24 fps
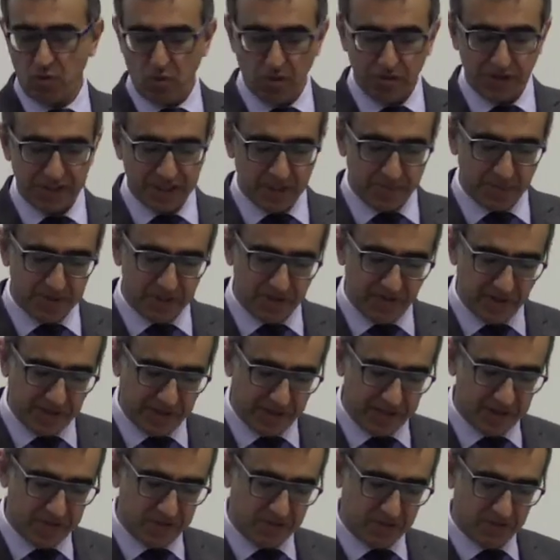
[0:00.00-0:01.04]
What is a
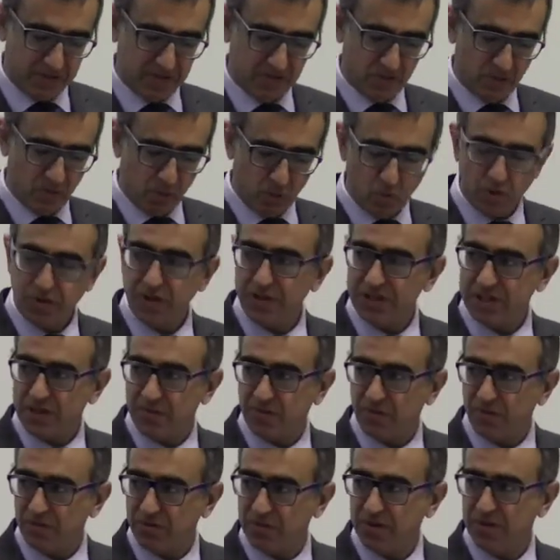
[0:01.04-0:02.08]
specification? What is
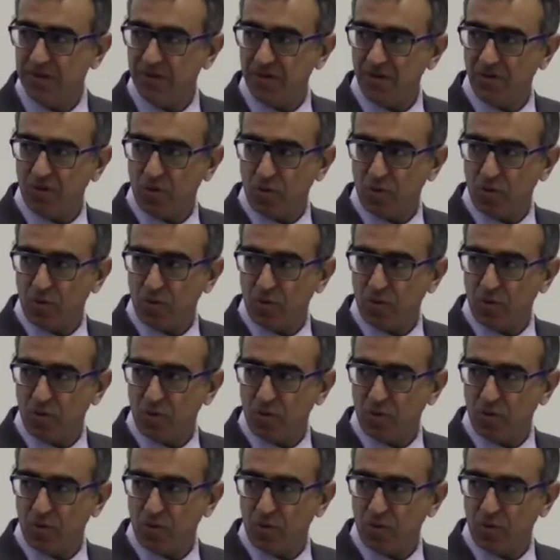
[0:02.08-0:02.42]
a model?